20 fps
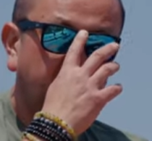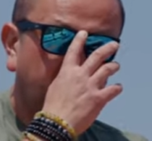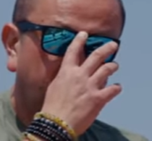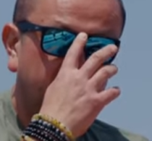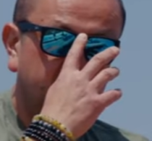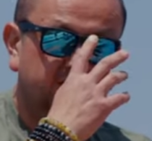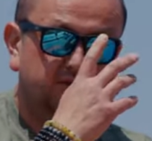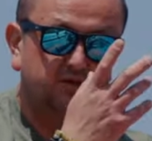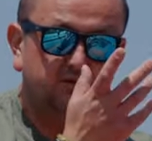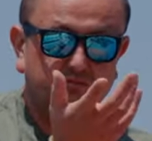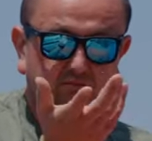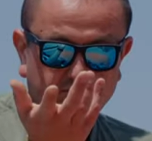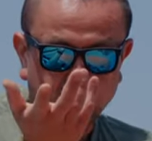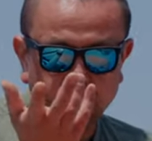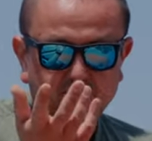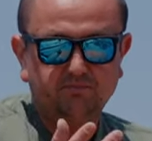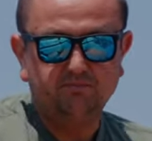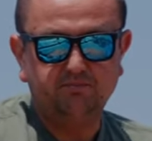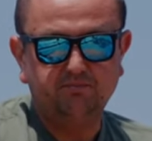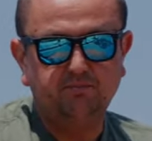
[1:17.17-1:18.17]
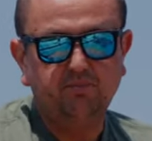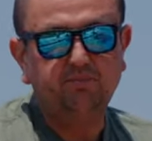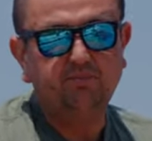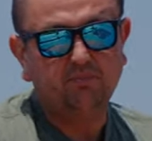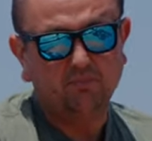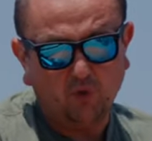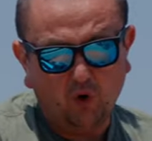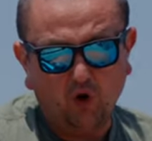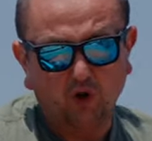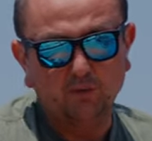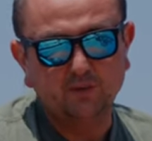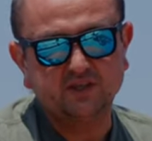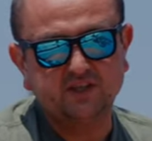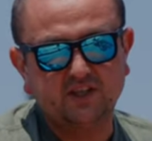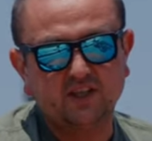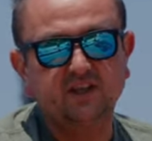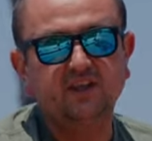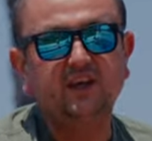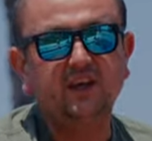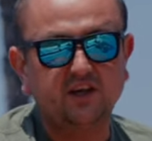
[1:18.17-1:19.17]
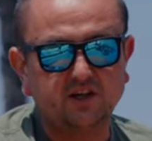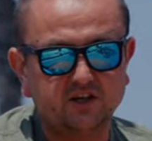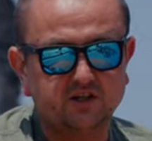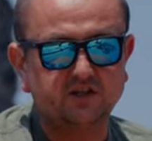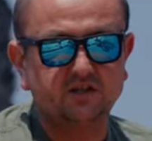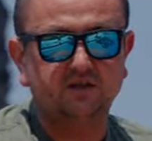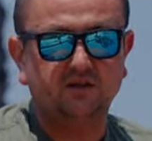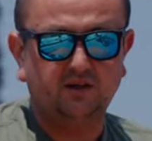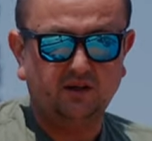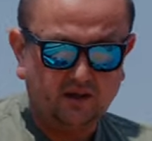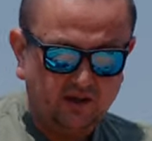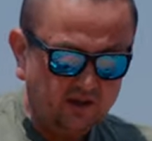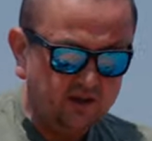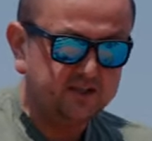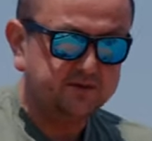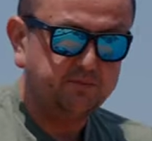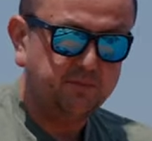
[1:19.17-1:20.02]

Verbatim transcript: and almost 10 years, it's